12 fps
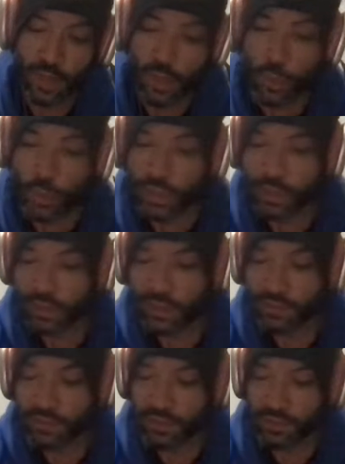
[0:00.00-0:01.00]
When I
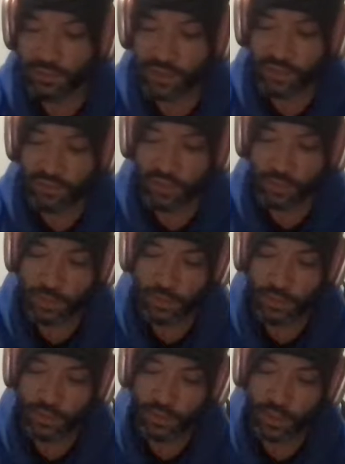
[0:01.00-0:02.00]
left the VFW,
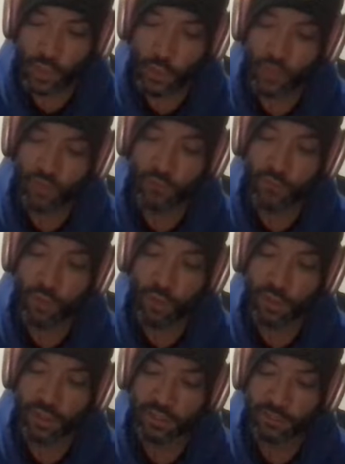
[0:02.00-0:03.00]
the snow was
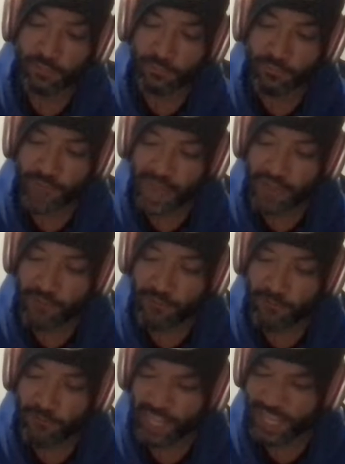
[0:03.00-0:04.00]
falling in fat
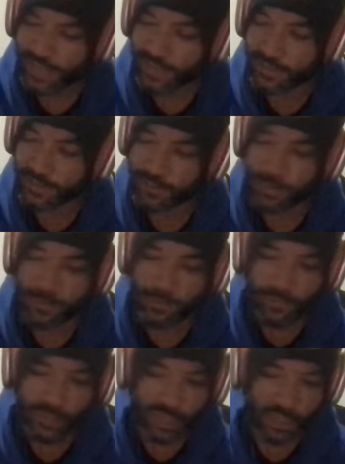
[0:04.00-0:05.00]
flakes
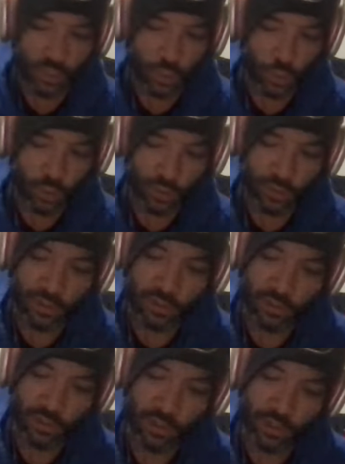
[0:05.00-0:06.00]
that swirled in
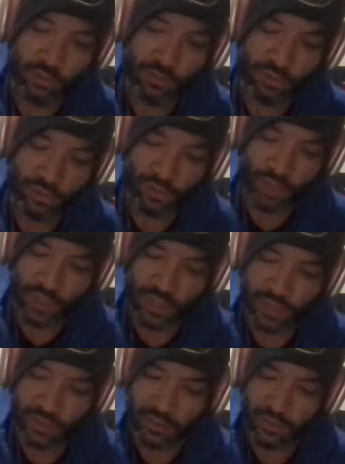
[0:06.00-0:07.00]
the glow of the
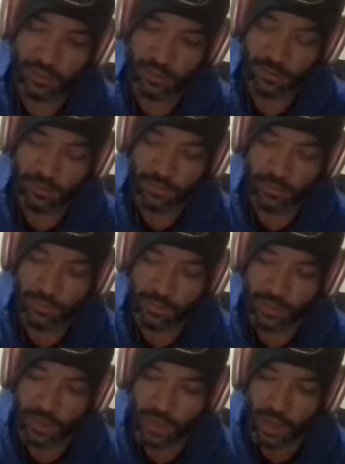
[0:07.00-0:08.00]
streetlights.
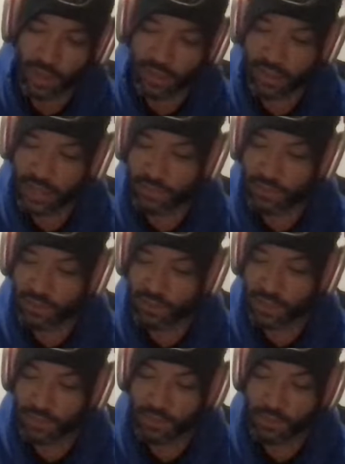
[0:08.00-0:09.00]
I climbed the
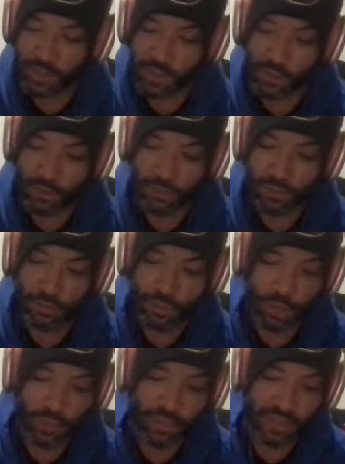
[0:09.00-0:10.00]
steps to my uncle's
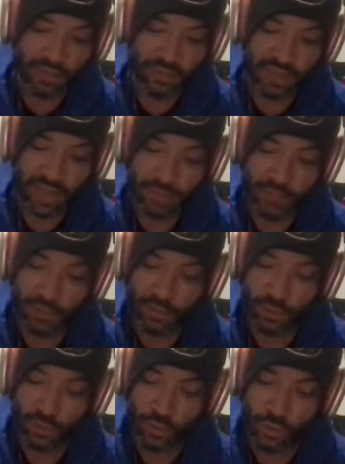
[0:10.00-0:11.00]
apartment and tapped on the
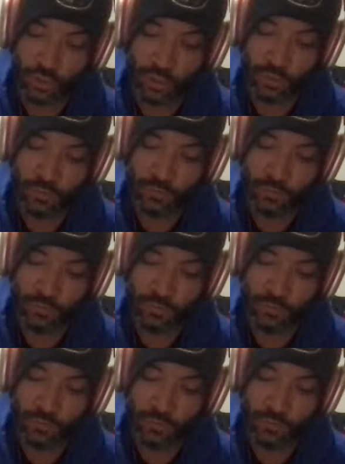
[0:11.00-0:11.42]
door.